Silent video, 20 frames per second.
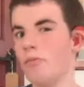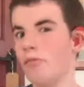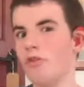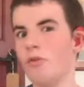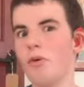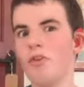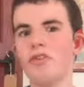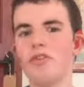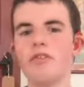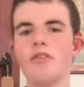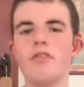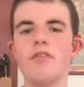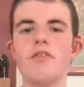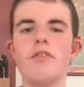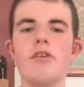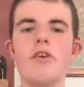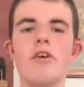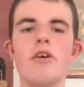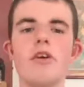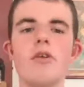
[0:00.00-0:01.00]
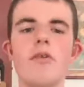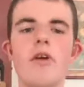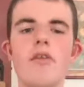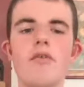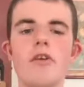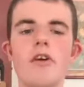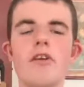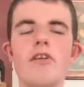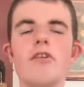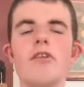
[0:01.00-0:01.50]
especially since the EU
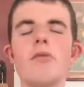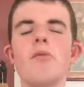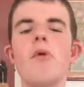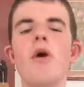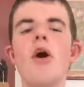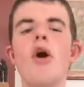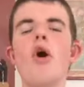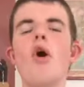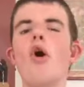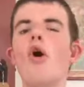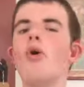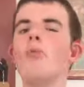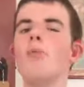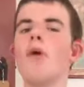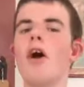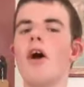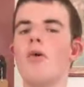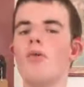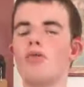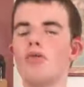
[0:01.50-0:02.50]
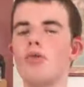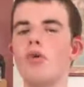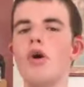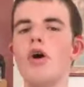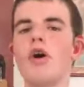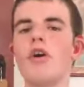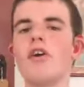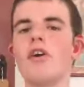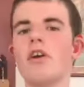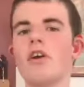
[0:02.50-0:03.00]
referendum, on perhaps
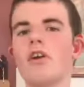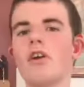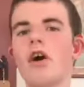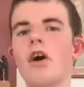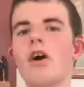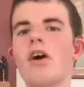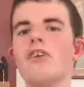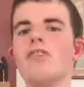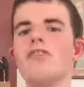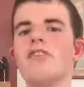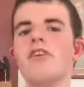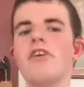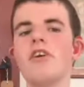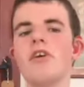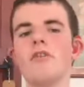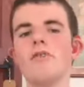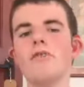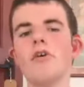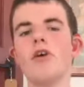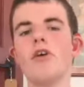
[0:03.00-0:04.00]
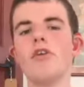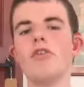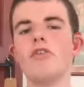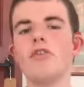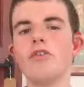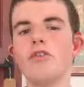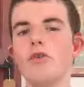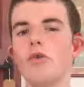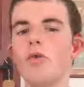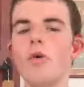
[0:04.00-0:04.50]
working class Leave
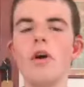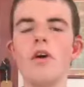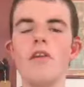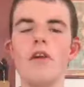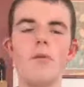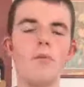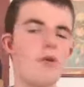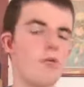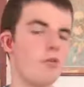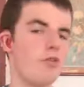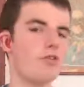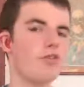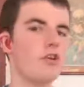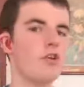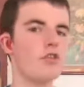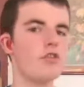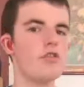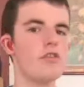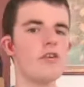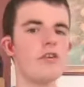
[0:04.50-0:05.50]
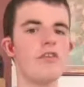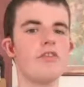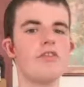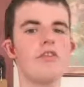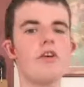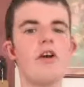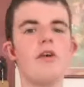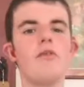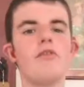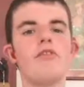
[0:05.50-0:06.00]
voters who, while they may be socially
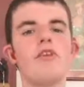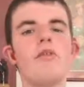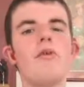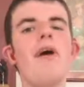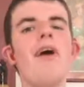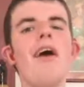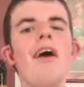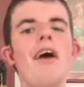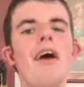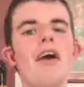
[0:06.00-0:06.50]
conservative,